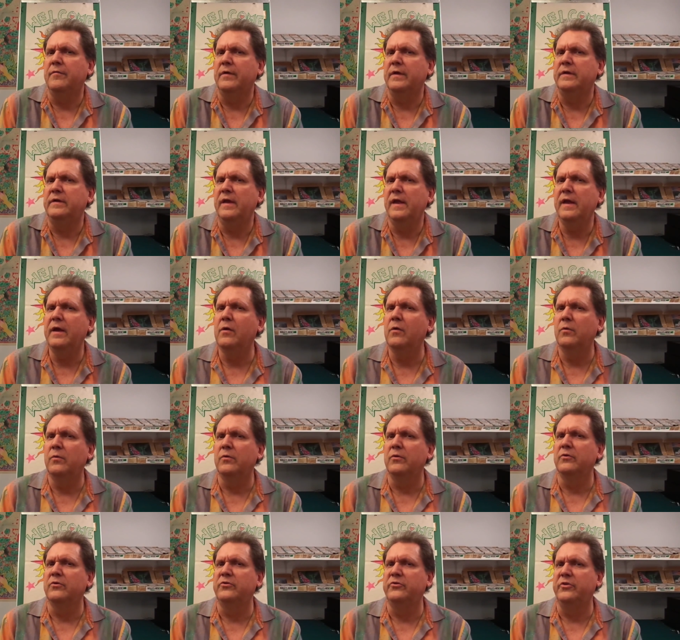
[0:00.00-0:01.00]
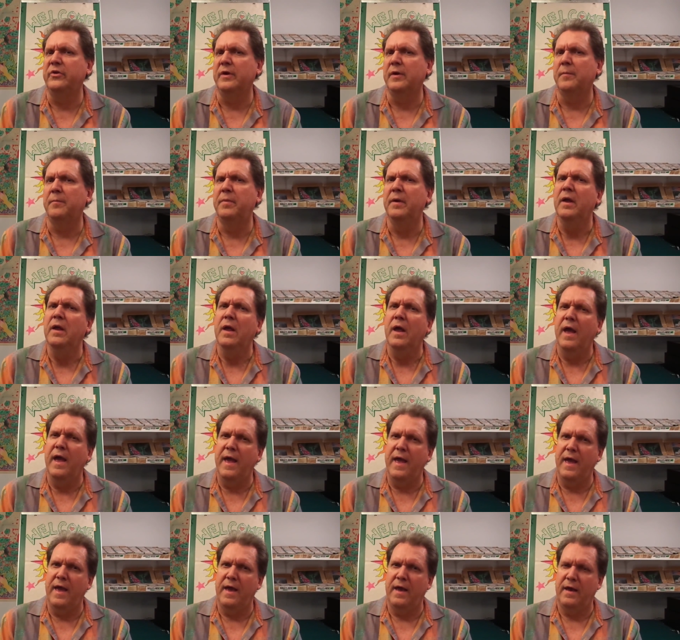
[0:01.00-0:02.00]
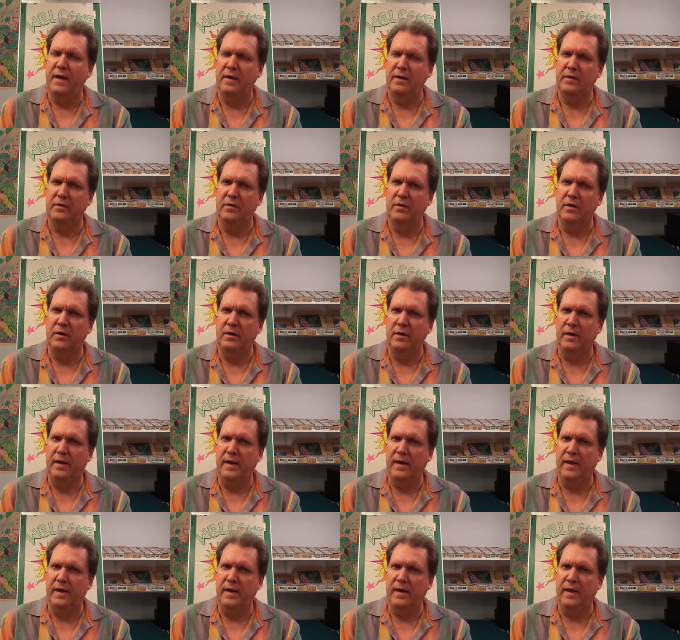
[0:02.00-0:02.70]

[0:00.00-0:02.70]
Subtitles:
take ownership and